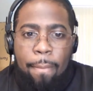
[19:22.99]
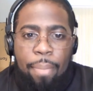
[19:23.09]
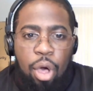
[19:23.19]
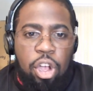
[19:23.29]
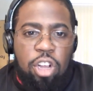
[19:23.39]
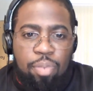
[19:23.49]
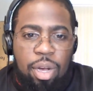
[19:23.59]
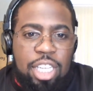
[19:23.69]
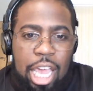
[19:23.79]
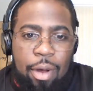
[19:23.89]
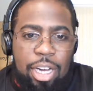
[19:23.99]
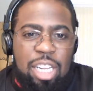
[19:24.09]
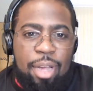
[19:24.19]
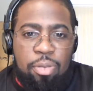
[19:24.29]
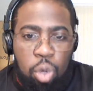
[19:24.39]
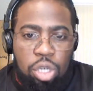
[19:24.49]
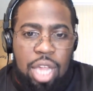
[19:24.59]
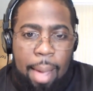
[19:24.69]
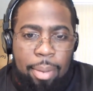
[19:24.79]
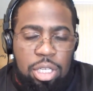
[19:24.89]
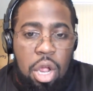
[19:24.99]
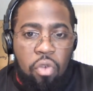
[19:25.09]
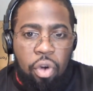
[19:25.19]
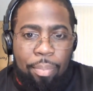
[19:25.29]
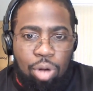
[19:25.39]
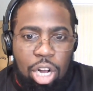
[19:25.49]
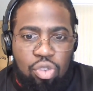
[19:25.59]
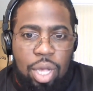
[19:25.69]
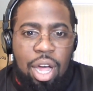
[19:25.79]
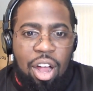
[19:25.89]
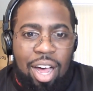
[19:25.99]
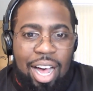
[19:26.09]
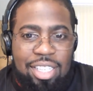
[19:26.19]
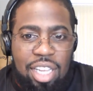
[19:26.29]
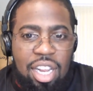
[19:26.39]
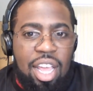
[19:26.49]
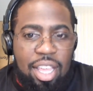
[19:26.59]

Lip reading: Billiards Plus carries the best pool tables from Brunswick, Ohio,